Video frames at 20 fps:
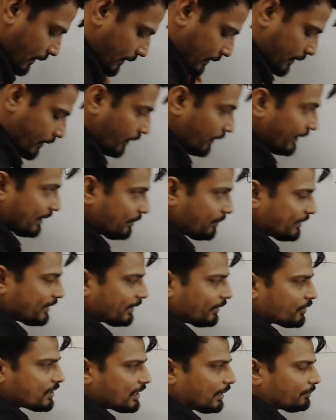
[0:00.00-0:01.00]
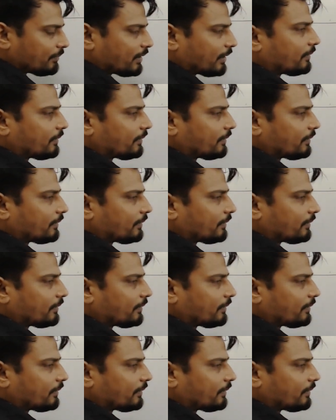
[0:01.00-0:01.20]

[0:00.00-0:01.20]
Now let me tell you something.